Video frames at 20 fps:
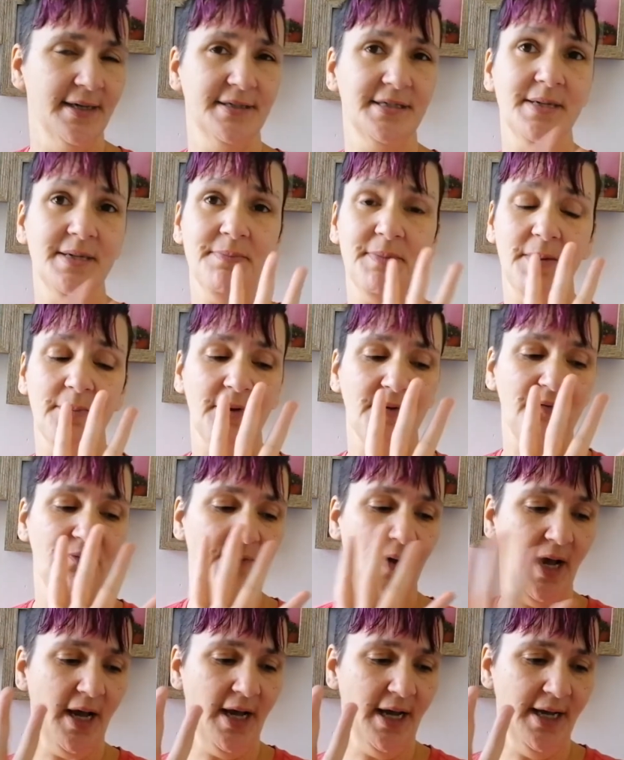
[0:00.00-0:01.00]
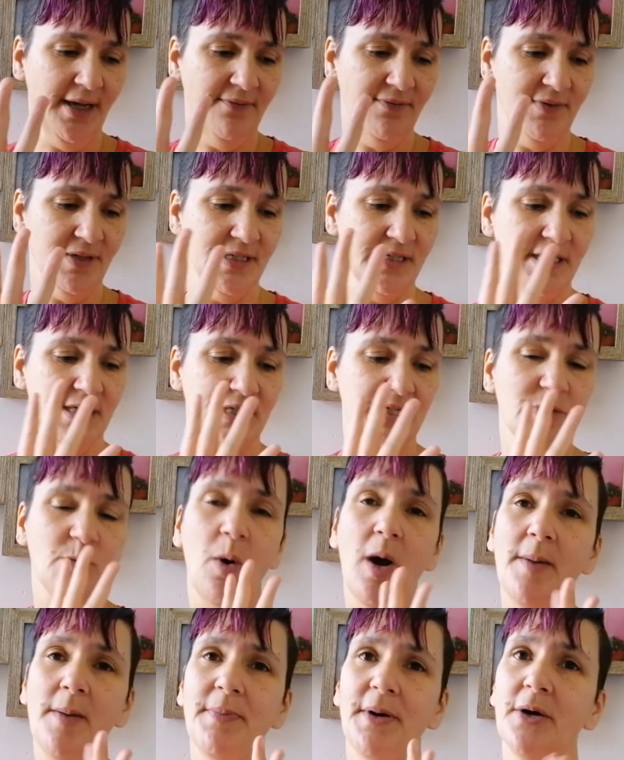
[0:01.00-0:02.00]
Tip number 5 is to
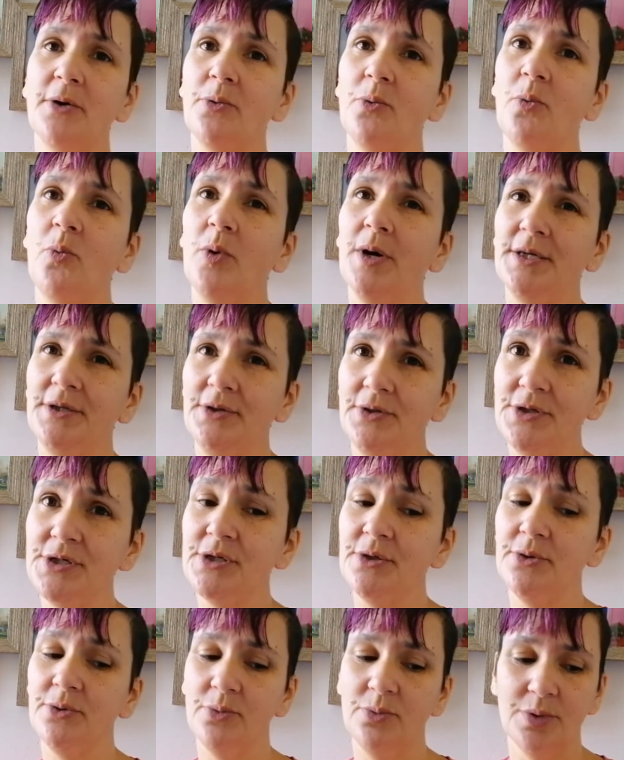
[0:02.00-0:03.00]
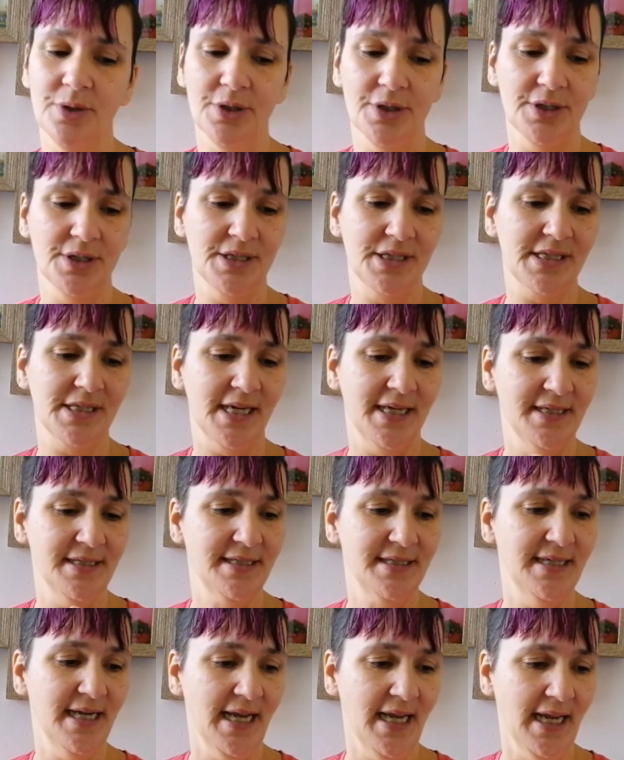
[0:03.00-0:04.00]
swap out 1 or 2 words a
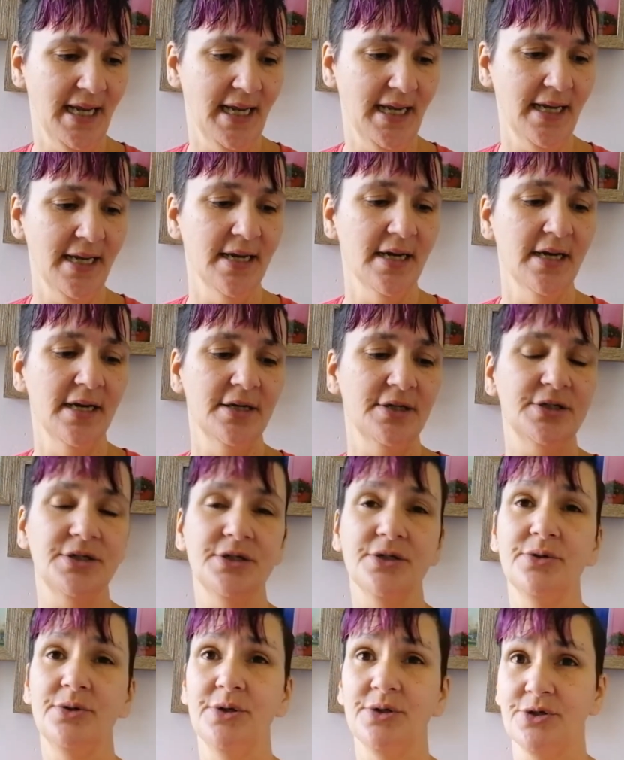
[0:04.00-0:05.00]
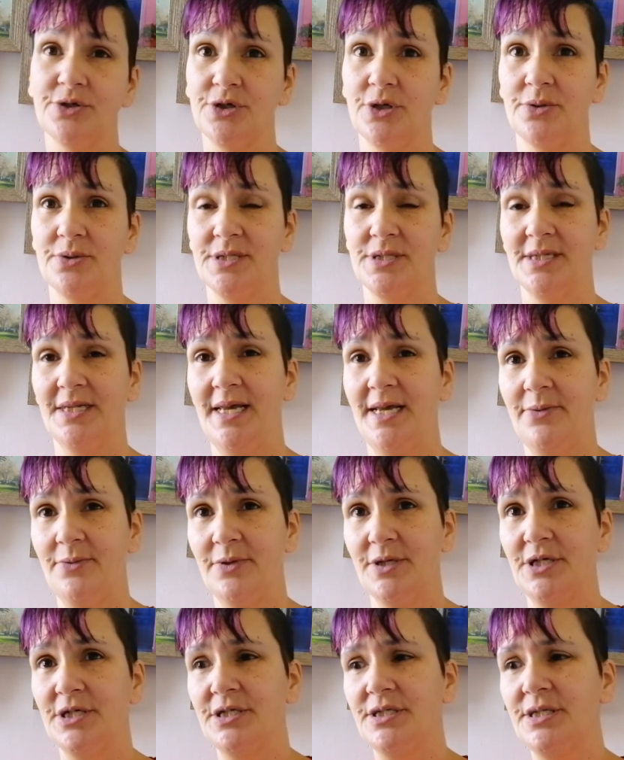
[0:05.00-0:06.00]
day to your chosen
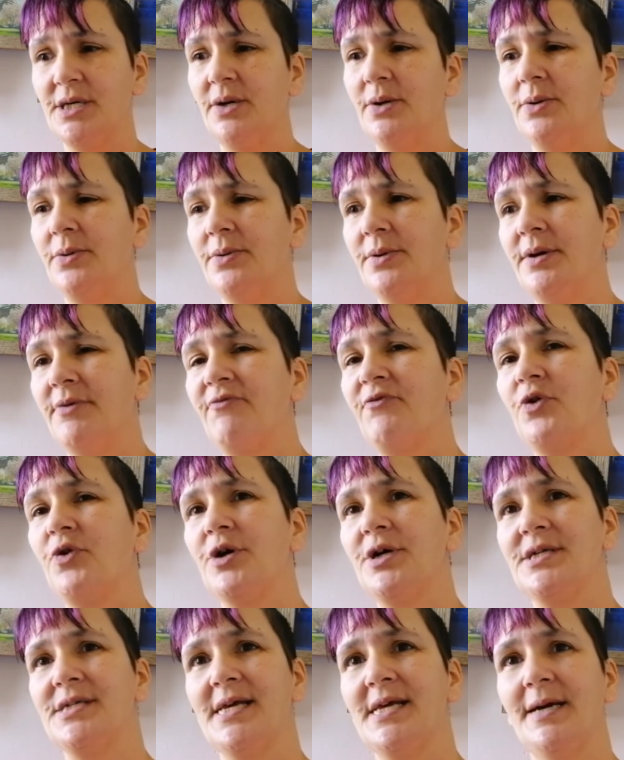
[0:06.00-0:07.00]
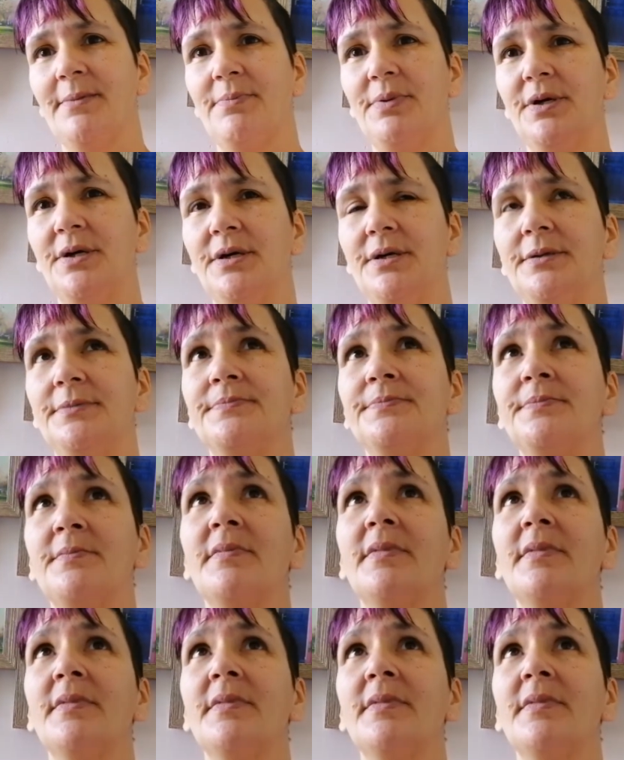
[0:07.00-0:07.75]
language. So, for example,